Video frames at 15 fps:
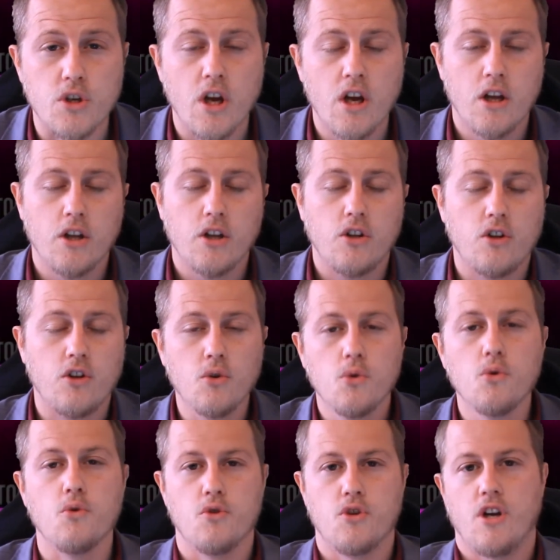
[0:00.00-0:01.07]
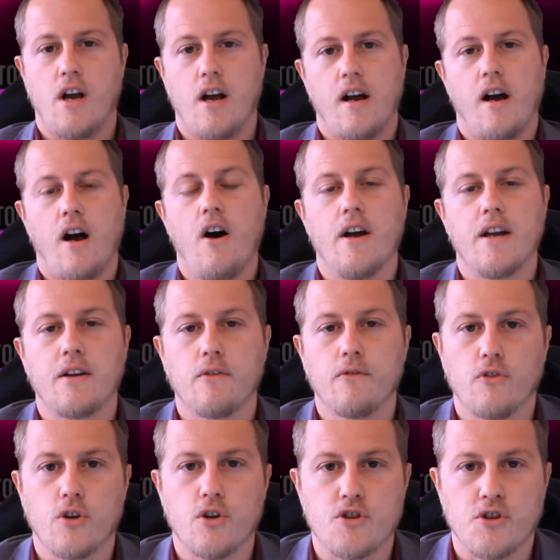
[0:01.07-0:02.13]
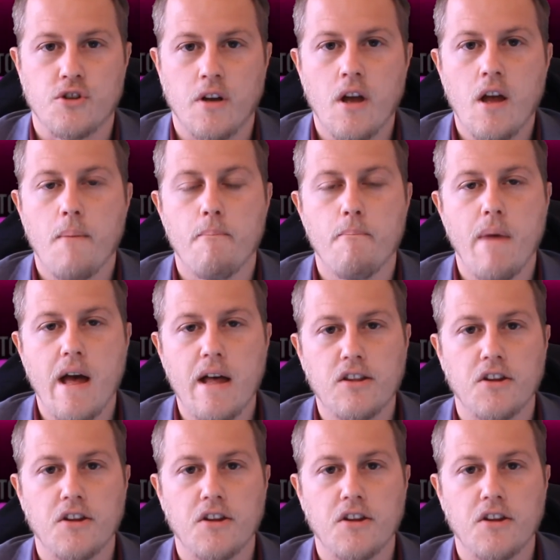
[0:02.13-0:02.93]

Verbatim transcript: huge uh, high conversion method,